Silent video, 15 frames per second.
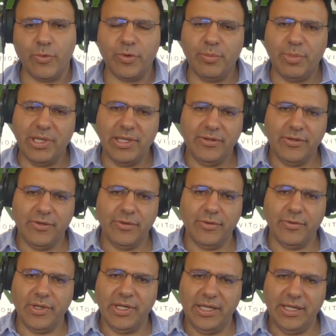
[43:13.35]
We're built
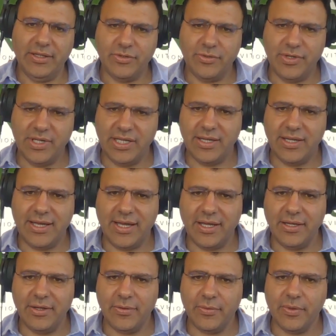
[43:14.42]
to eat during the
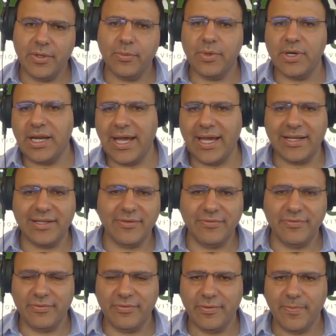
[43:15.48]
day when we're
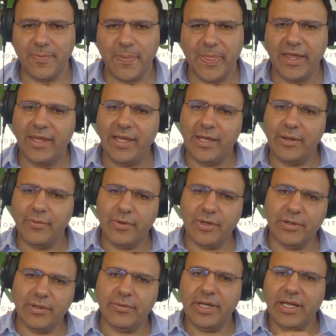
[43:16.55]
active,
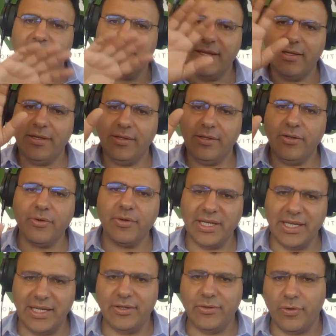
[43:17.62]
and then you don't
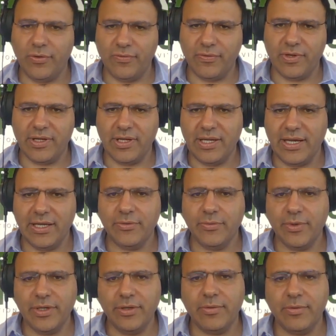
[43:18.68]
eat over the night
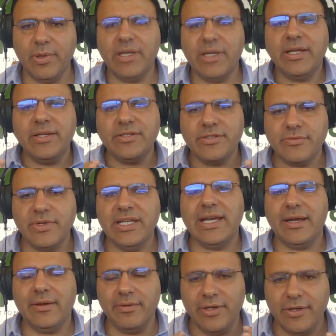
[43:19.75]
when your body is
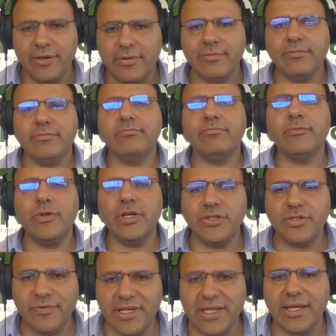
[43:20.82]

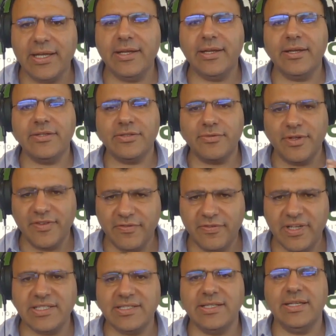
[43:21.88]
rejuvenating, is
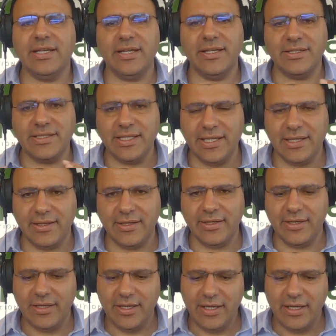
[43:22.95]
refixing, is healing.